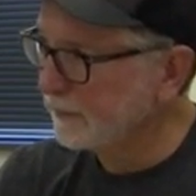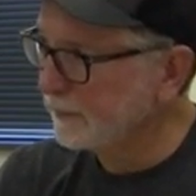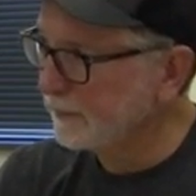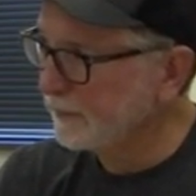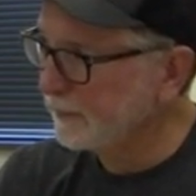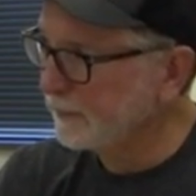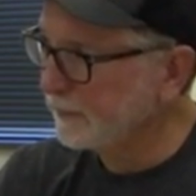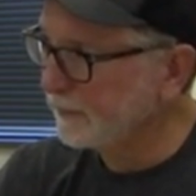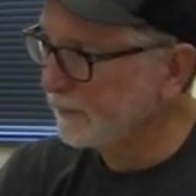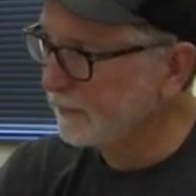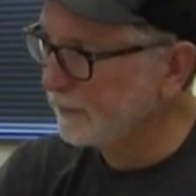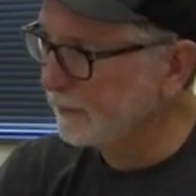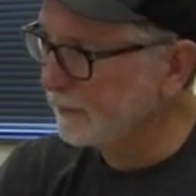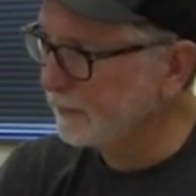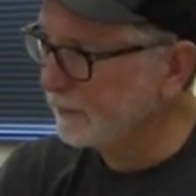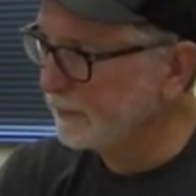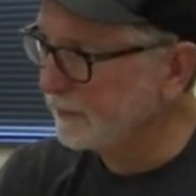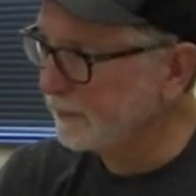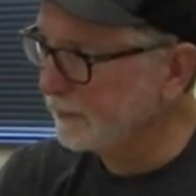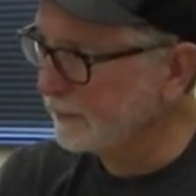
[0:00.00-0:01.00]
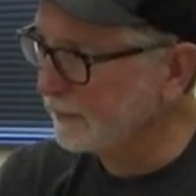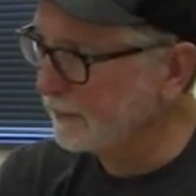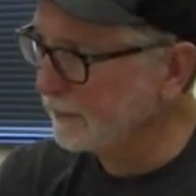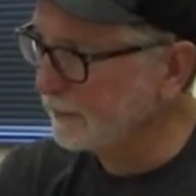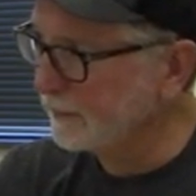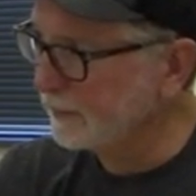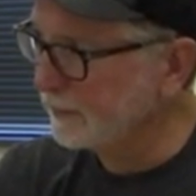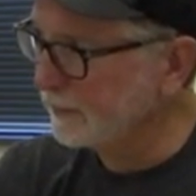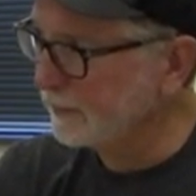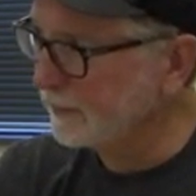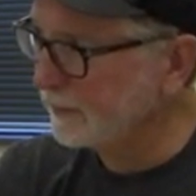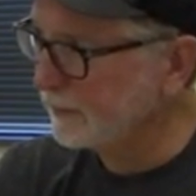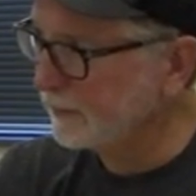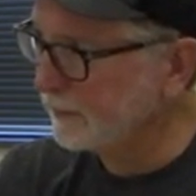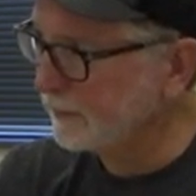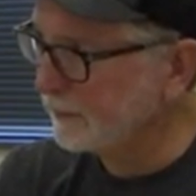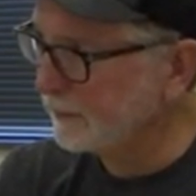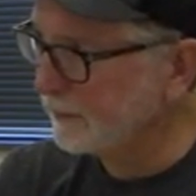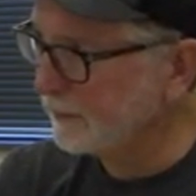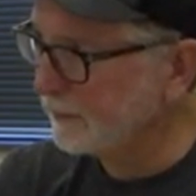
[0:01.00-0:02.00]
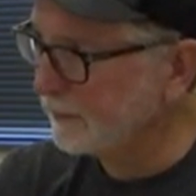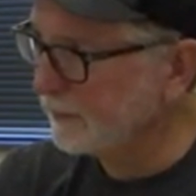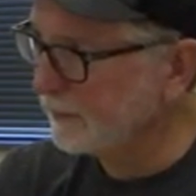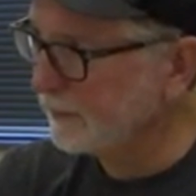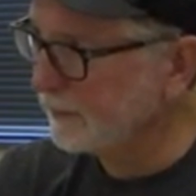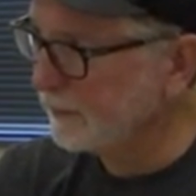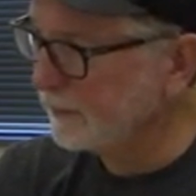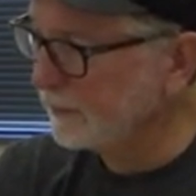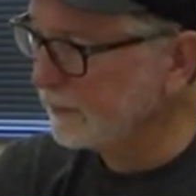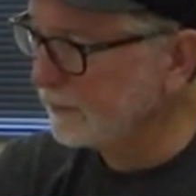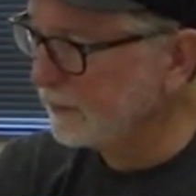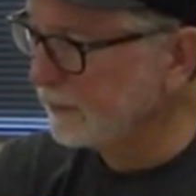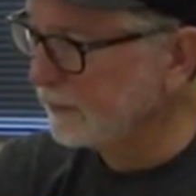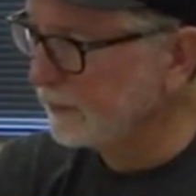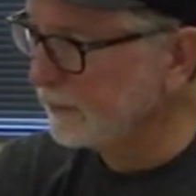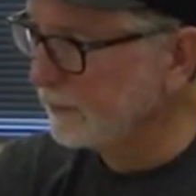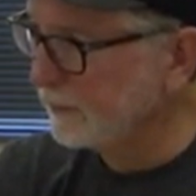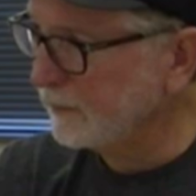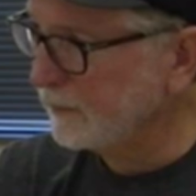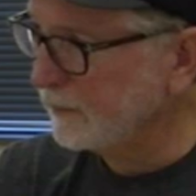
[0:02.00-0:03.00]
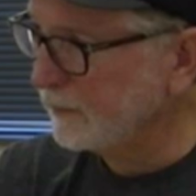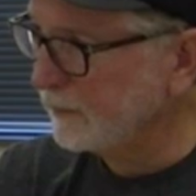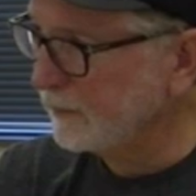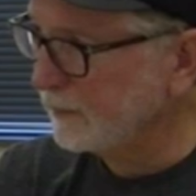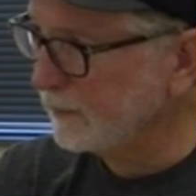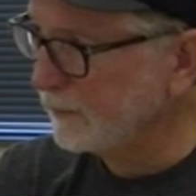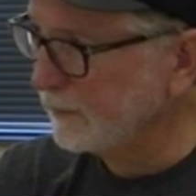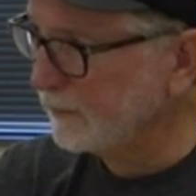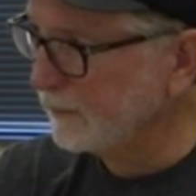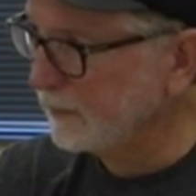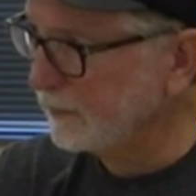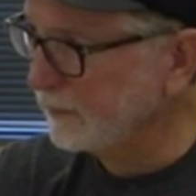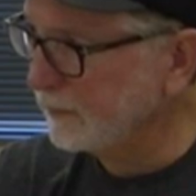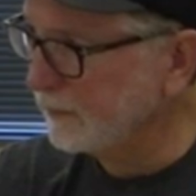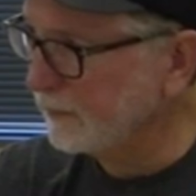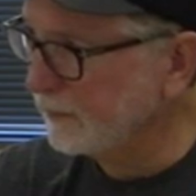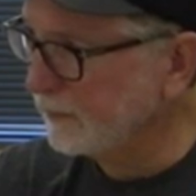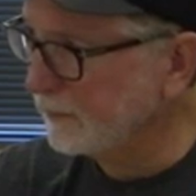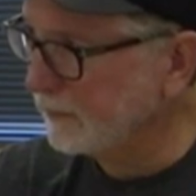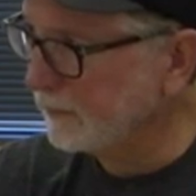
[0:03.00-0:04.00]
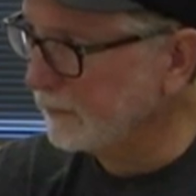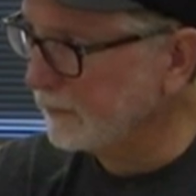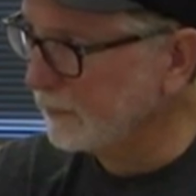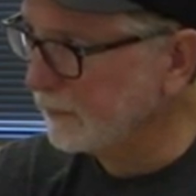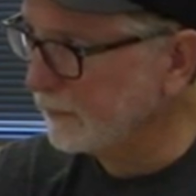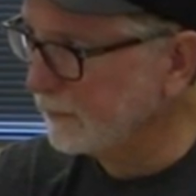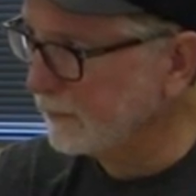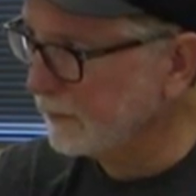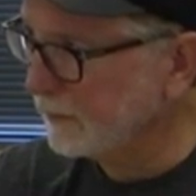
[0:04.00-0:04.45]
[no speech]